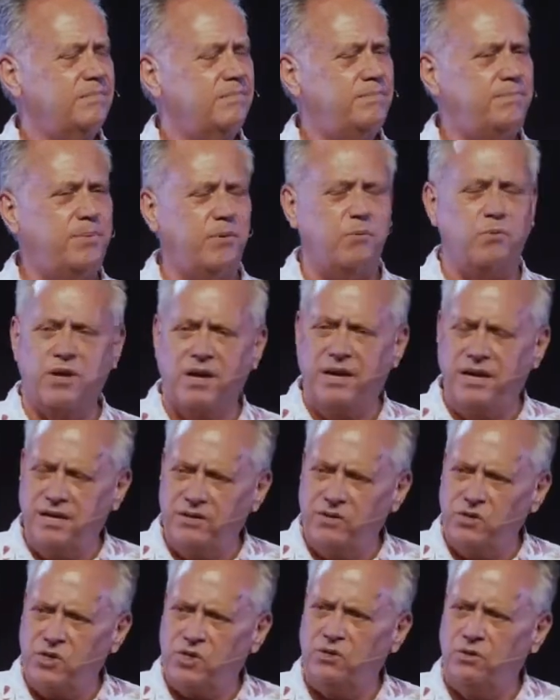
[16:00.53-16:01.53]
But when I
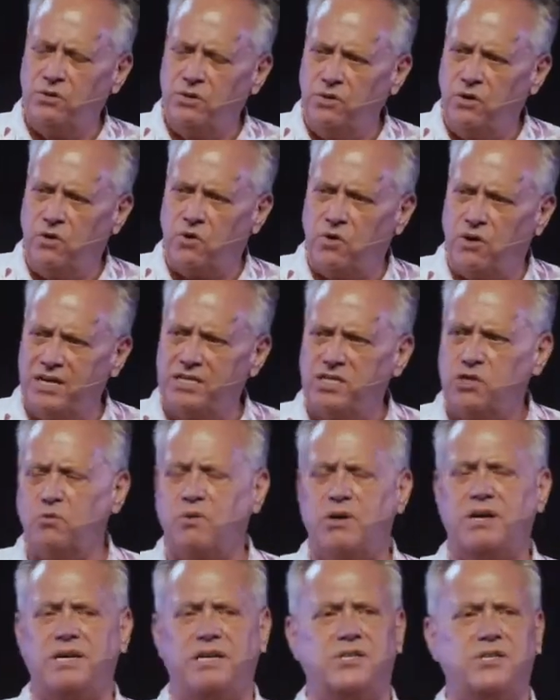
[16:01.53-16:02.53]
understood who Christ
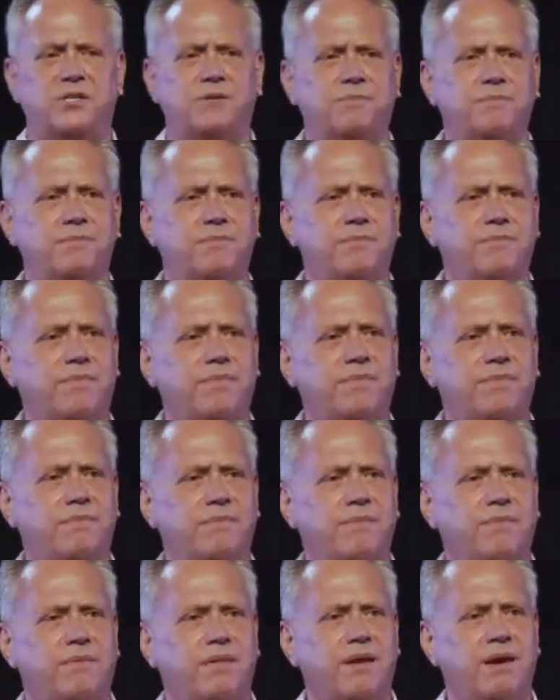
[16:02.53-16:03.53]
was
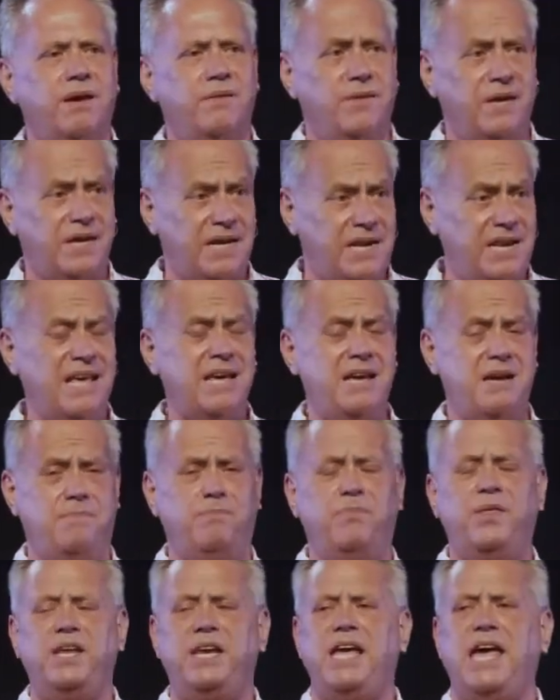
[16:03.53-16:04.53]
and the claim
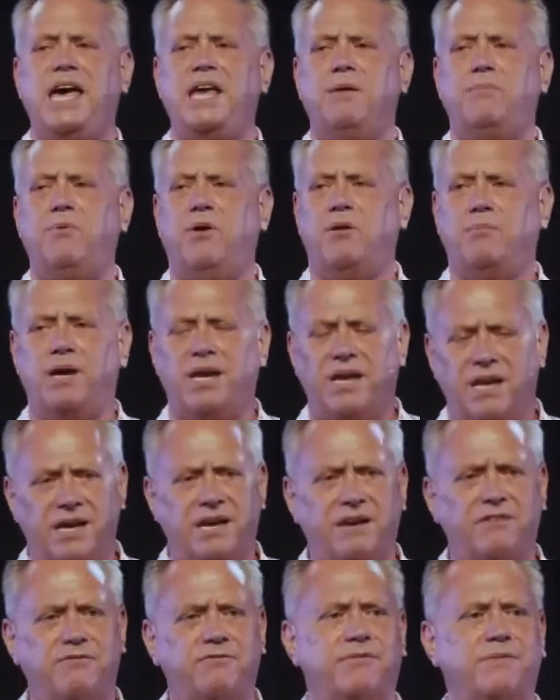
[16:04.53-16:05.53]
that he had upon my
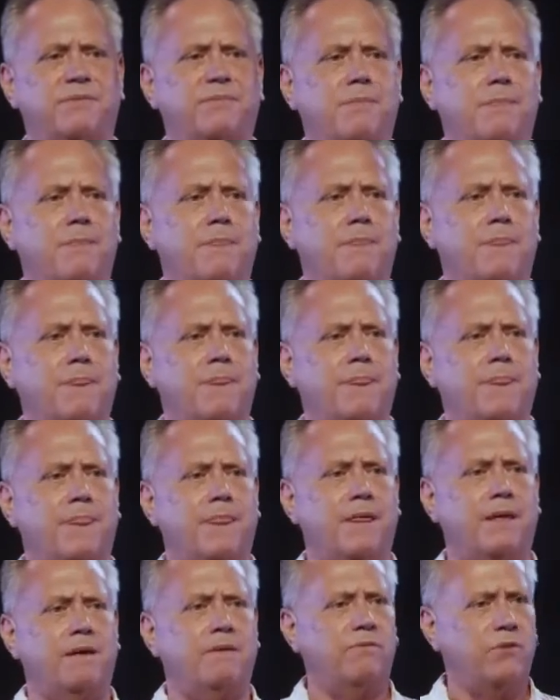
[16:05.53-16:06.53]
life,
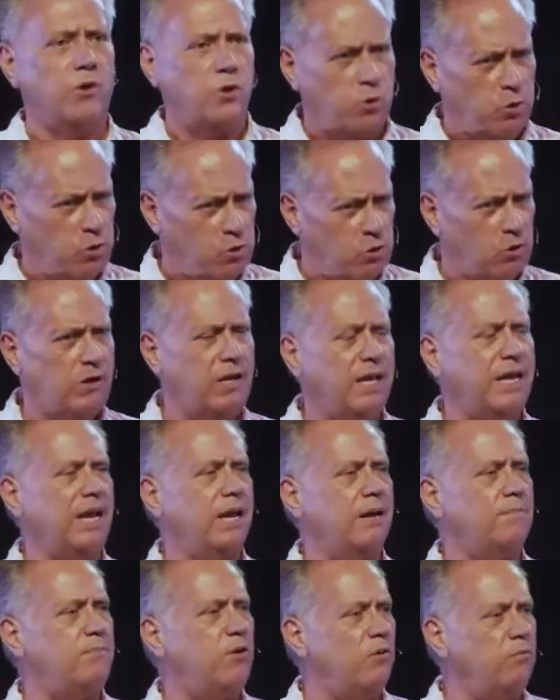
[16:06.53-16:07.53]
the calling
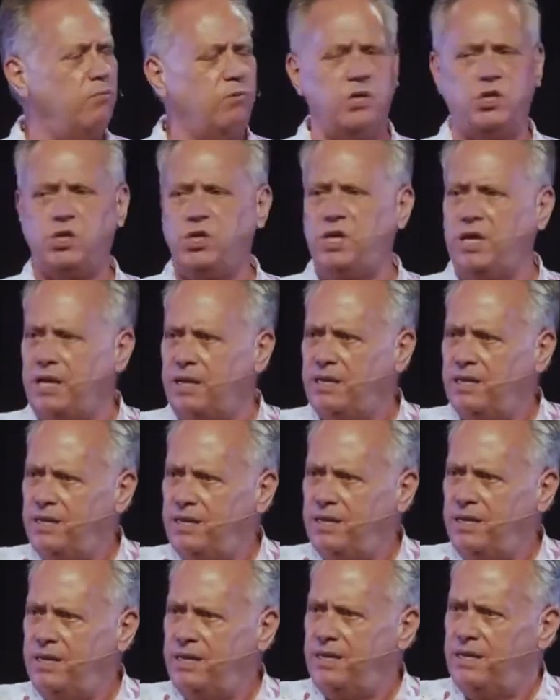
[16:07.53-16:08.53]
upon which he
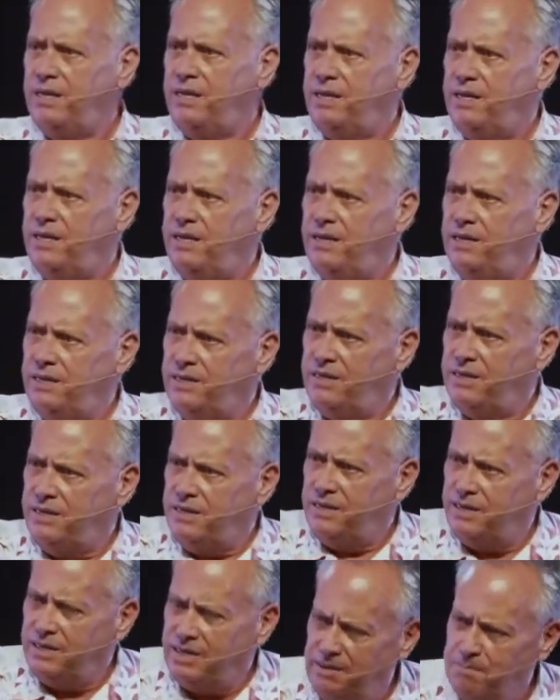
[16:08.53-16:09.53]

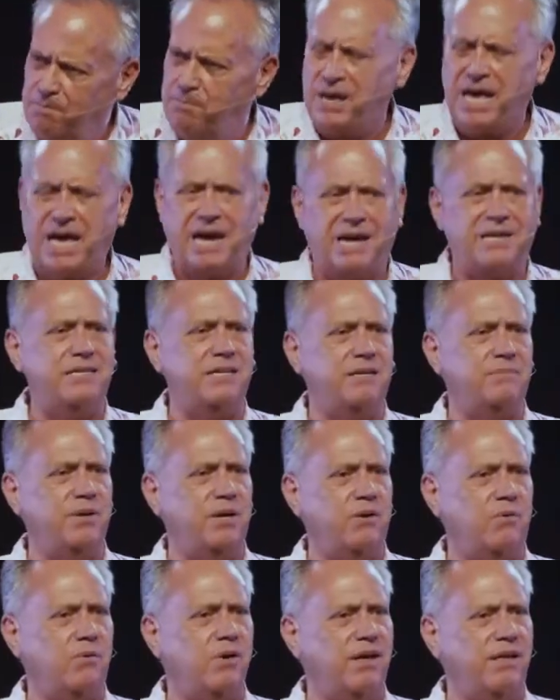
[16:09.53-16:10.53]
impacted me
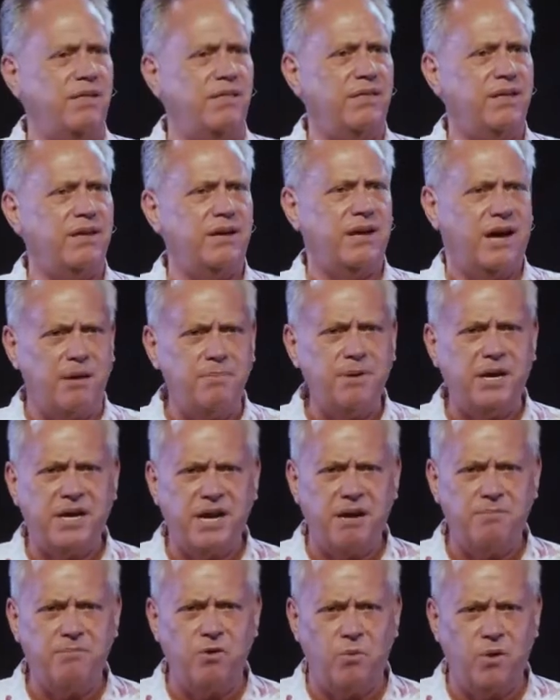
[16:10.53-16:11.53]
with, I
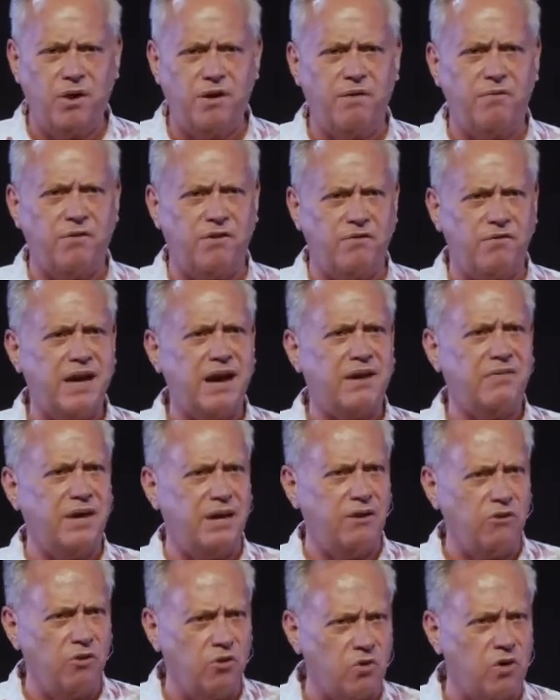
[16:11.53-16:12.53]
became aware of the fact
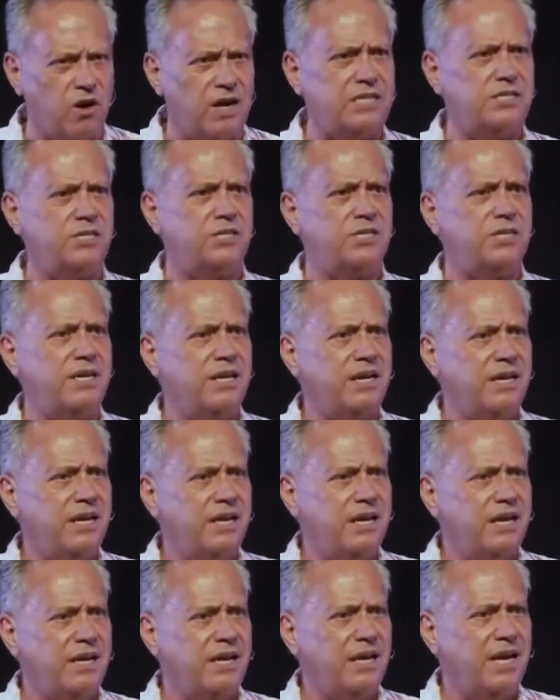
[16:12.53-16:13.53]
that Christ
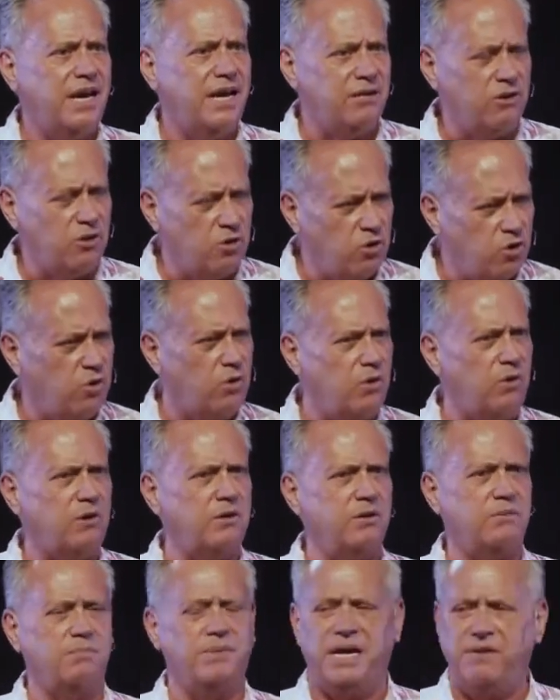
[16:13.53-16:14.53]
had
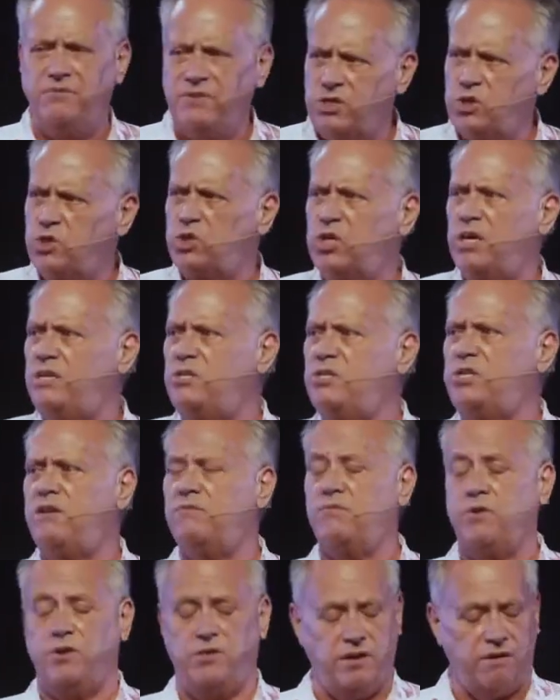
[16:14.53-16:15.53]
called me, and this changed
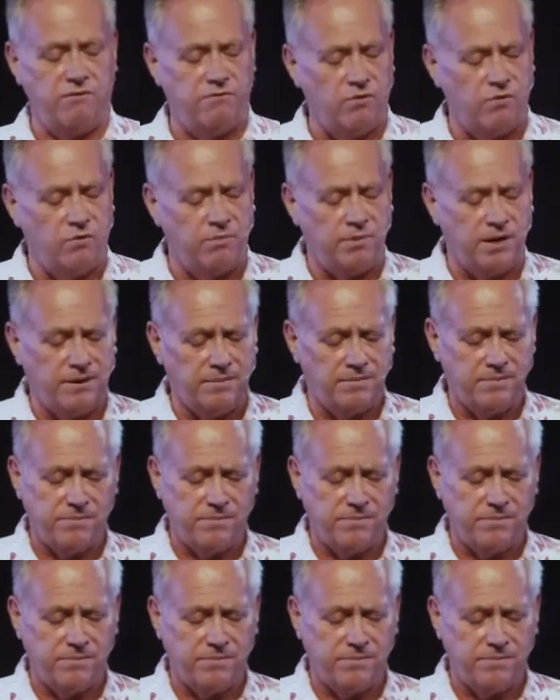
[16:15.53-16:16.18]
everything for me.